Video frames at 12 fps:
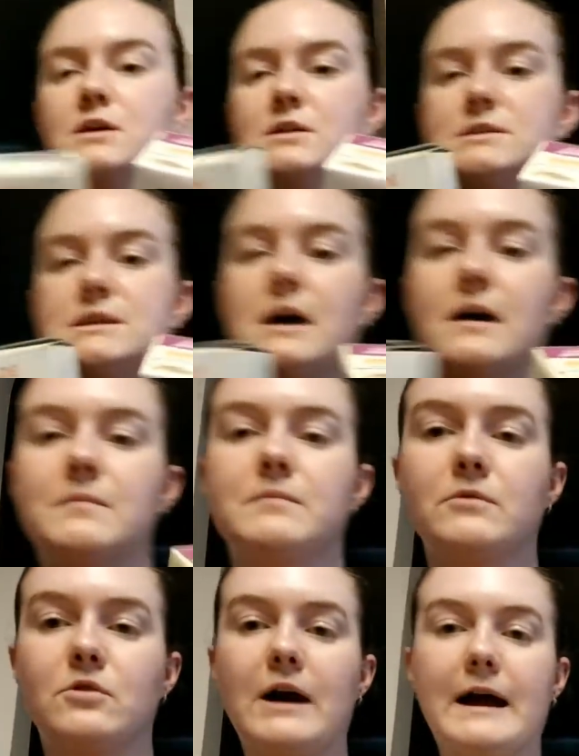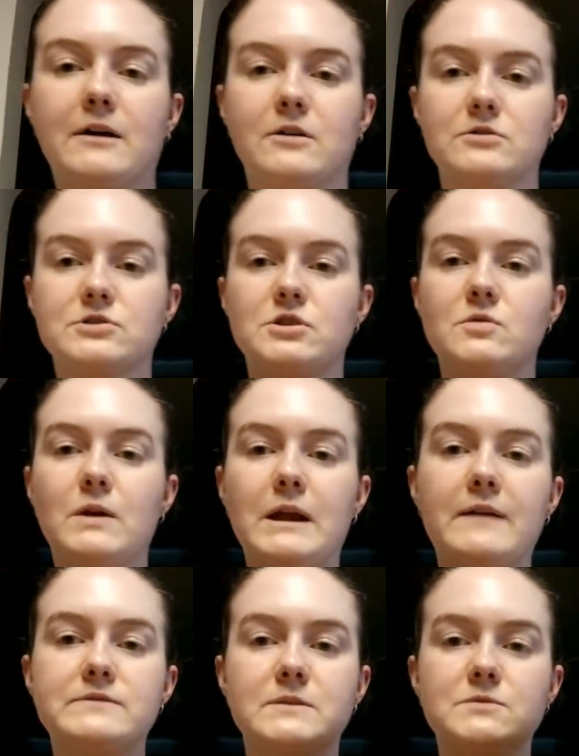some crackers. So you want to
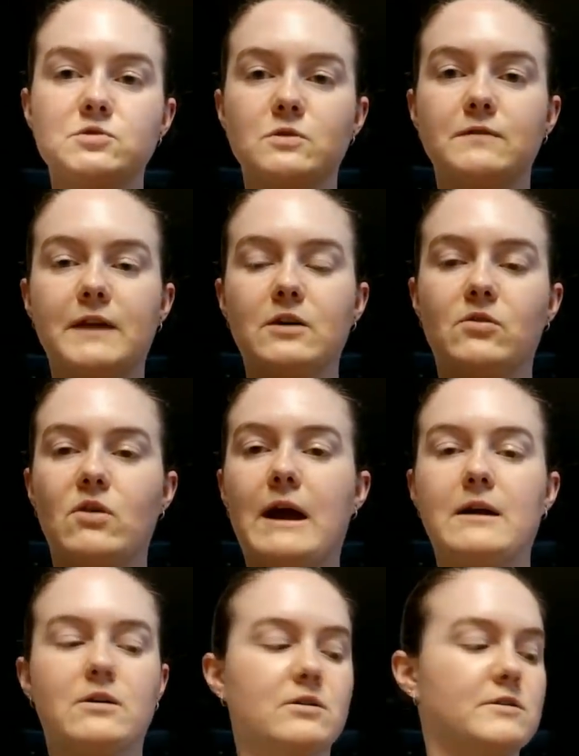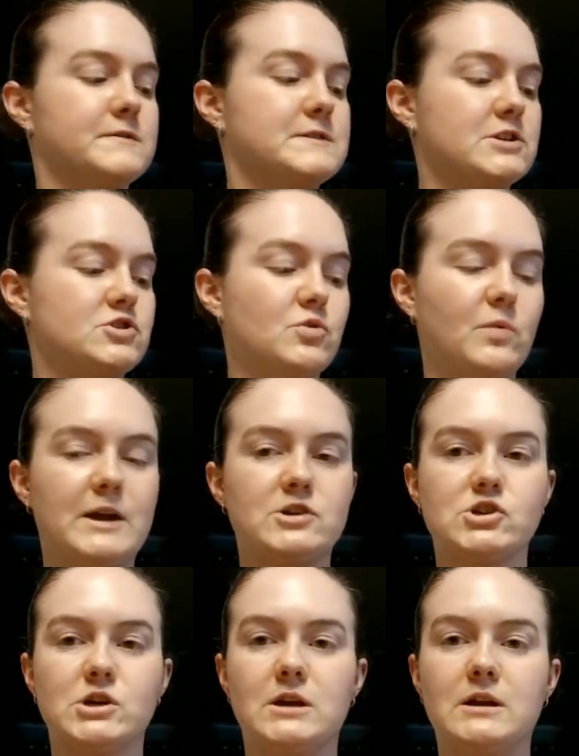have some sort of like cracker
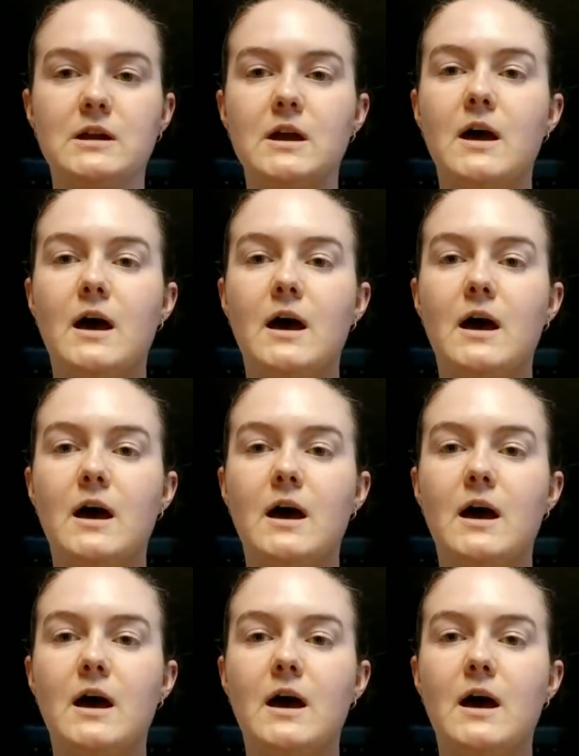situation.